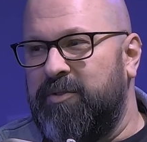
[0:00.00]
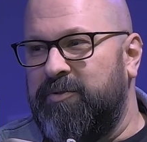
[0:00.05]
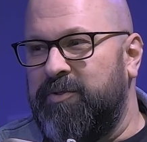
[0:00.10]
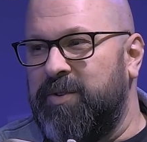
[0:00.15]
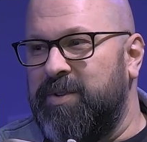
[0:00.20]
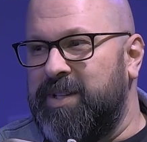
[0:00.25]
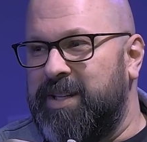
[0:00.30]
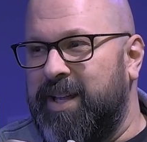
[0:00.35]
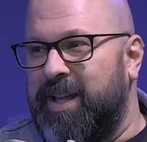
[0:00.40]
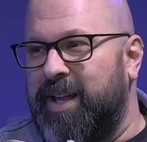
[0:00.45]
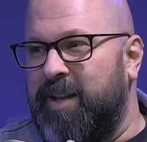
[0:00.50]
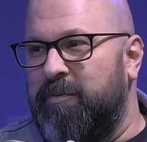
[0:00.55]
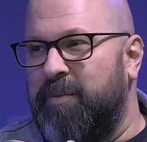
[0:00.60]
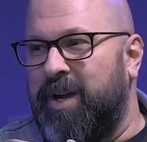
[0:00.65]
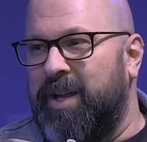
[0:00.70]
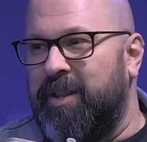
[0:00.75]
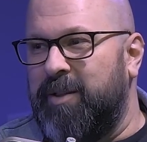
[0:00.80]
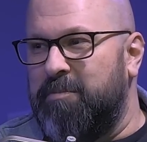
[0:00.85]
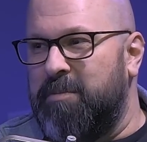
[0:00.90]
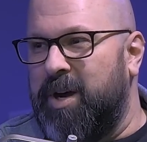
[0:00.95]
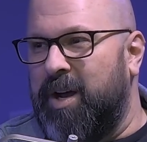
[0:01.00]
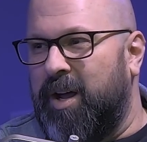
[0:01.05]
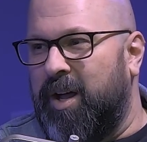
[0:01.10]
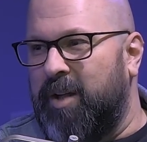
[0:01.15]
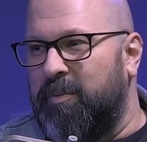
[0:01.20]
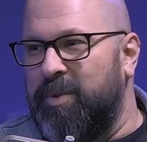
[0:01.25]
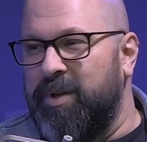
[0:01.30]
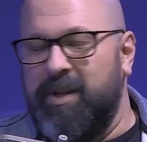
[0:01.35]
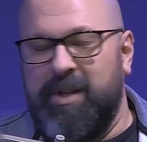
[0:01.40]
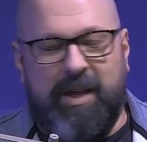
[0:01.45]
for dead by the
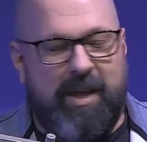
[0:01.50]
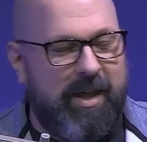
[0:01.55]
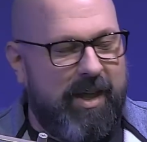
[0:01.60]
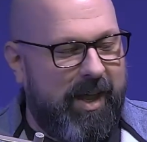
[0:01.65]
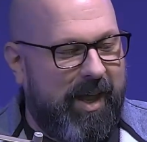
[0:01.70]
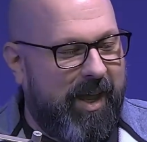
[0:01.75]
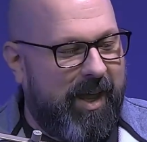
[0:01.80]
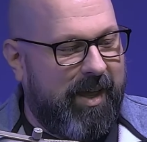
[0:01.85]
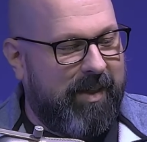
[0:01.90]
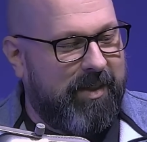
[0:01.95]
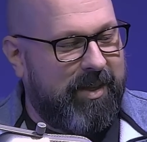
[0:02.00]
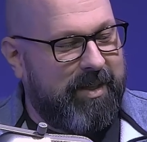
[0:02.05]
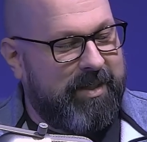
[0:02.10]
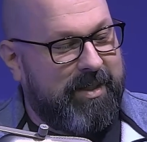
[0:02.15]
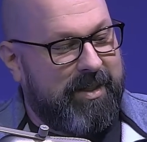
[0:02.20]
mob, and this